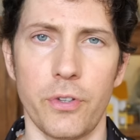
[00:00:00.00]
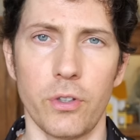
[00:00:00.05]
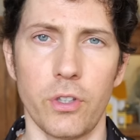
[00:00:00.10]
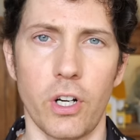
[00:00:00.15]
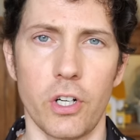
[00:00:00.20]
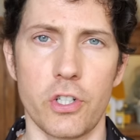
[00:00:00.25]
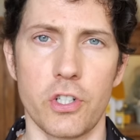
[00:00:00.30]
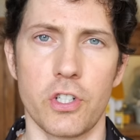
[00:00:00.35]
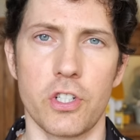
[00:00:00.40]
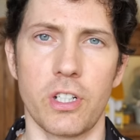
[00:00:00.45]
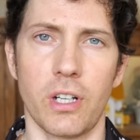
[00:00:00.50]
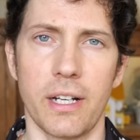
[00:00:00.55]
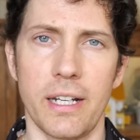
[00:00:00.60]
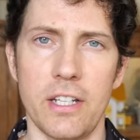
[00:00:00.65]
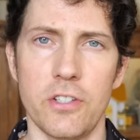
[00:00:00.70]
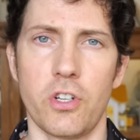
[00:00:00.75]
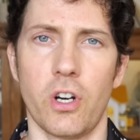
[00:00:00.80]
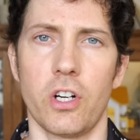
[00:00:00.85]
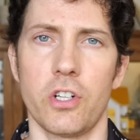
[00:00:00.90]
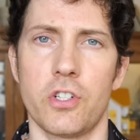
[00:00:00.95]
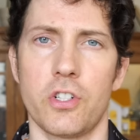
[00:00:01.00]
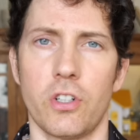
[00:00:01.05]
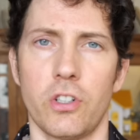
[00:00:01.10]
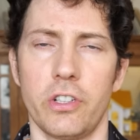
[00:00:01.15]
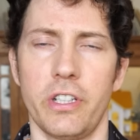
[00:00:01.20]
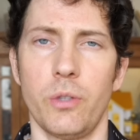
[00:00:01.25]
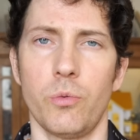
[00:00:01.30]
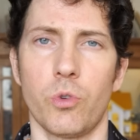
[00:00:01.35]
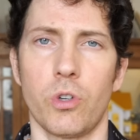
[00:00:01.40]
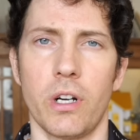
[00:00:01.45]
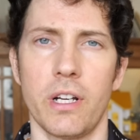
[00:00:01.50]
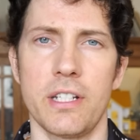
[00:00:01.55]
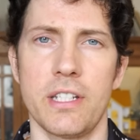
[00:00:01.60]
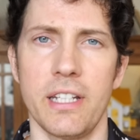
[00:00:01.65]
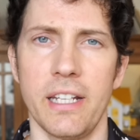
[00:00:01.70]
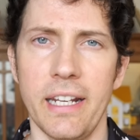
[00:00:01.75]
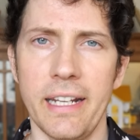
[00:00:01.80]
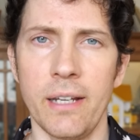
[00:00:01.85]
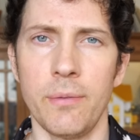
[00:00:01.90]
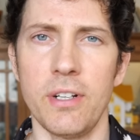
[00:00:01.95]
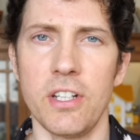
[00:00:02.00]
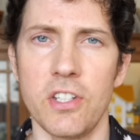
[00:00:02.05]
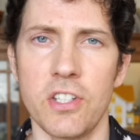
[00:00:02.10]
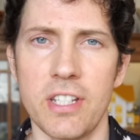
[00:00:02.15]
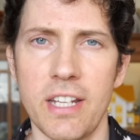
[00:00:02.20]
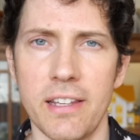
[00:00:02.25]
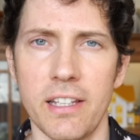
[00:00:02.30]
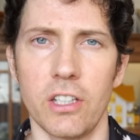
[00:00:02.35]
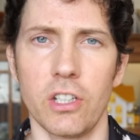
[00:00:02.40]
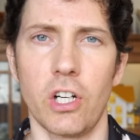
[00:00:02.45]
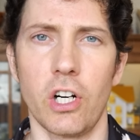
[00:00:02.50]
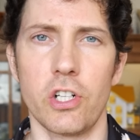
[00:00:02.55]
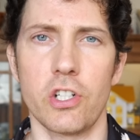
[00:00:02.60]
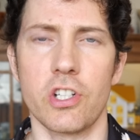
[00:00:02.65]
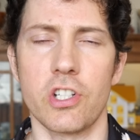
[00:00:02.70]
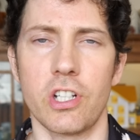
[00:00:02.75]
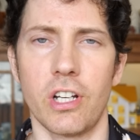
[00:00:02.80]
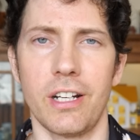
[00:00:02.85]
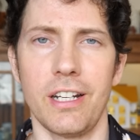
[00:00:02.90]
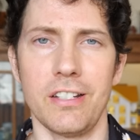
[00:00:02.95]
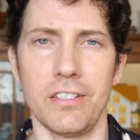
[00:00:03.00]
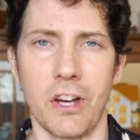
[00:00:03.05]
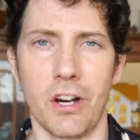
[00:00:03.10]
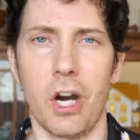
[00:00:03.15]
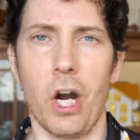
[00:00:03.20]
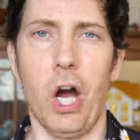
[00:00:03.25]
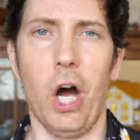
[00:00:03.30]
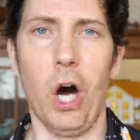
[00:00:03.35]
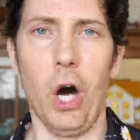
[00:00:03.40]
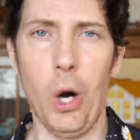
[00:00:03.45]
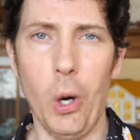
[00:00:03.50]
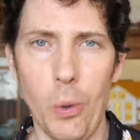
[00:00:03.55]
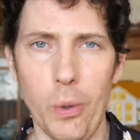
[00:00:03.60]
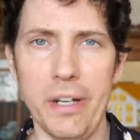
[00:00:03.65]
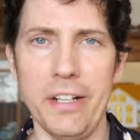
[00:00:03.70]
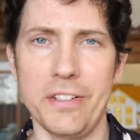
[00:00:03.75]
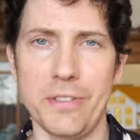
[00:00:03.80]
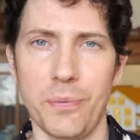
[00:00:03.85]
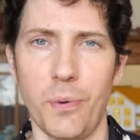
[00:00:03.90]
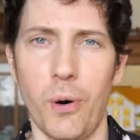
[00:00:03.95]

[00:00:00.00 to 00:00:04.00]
The larger studies are certainly warranted. Can we just say that larger studies are always